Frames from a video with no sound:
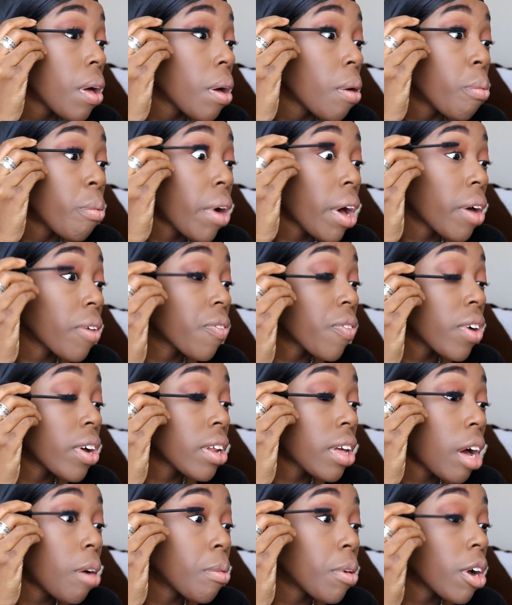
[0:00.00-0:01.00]
My
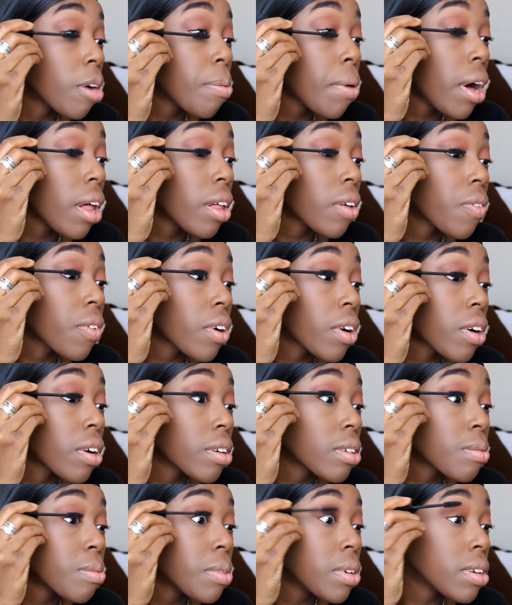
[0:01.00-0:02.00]
friend got me her palette for
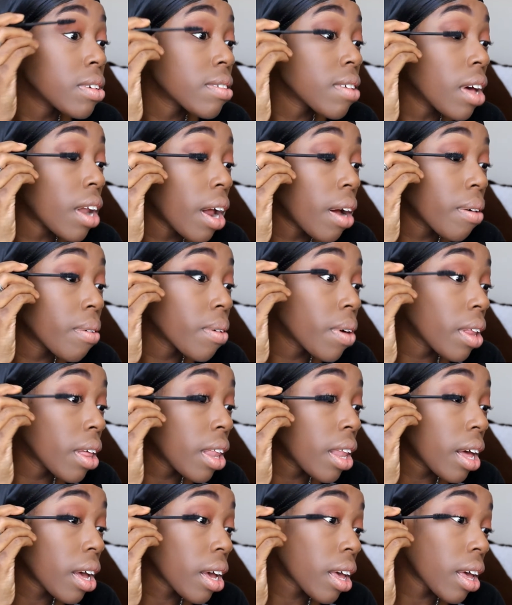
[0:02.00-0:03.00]
Christmas, and I really
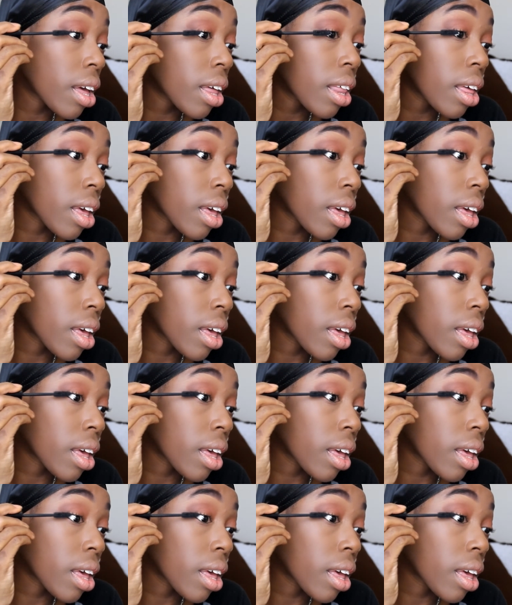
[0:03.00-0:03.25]
like it.